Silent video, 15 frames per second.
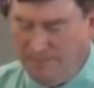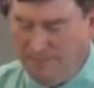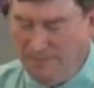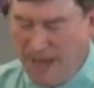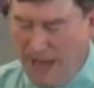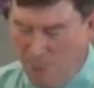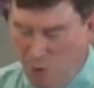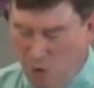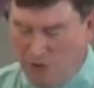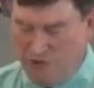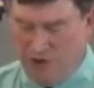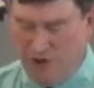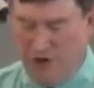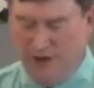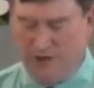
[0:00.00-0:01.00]
a more
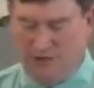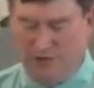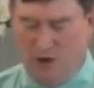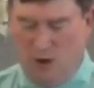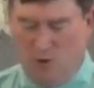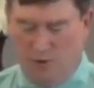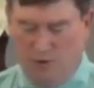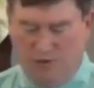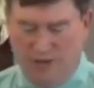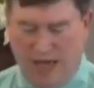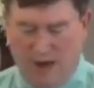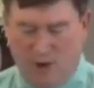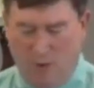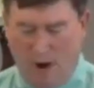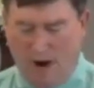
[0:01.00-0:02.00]
serious note, who's not
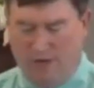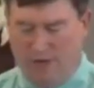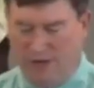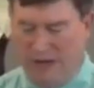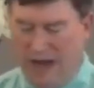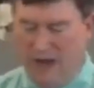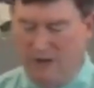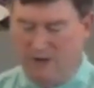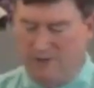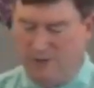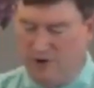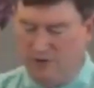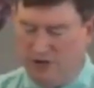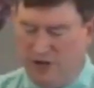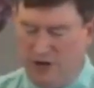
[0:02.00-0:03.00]
aware of the
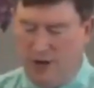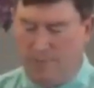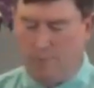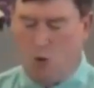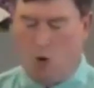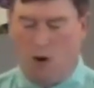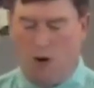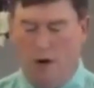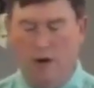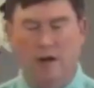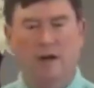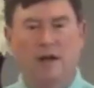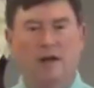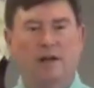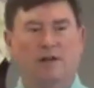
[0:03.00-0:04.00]
controversy and uproar
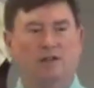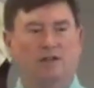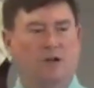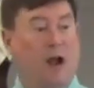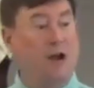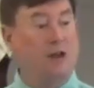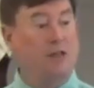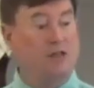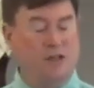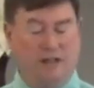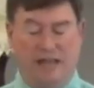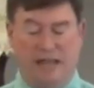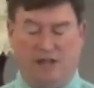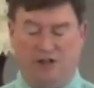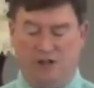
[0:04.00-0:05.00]
surrounding the
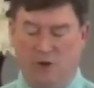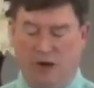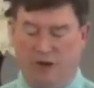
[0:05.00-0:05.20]
leaked U.S.